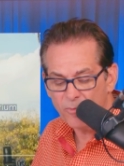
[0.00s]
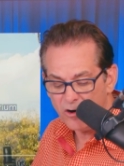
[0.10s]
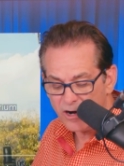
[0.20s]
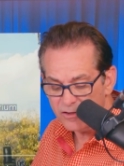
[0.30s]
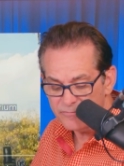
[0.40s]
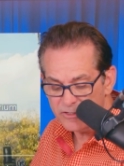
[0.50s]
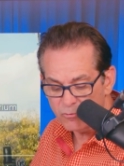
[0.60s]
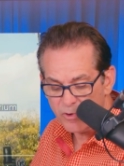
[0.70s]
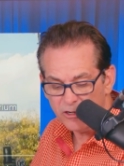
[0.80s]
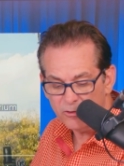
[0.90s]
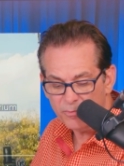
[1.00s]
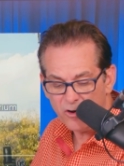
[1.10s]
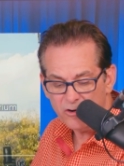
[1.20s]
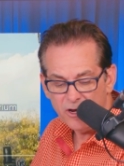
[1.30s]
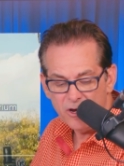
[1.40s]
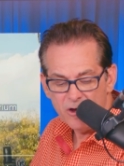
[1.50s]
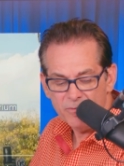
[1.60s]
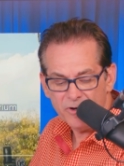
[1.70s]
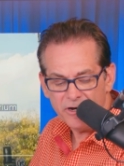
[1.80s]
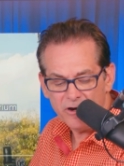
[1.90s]
Park. I lived in the regular part.
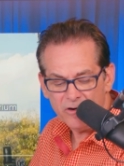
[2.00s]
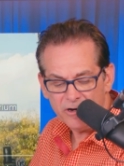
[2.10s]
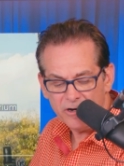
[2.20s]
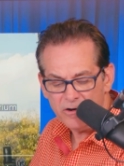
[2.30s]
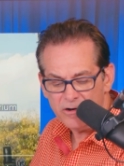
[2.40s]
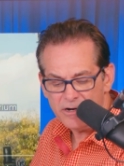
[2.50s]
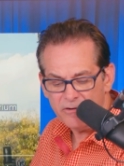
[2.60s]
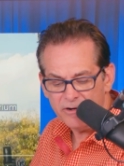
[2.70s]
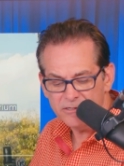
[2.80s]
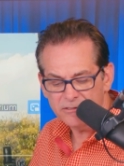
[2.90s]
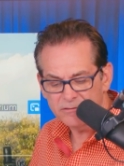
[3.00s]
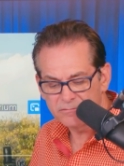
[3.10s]
But here, here, here he is.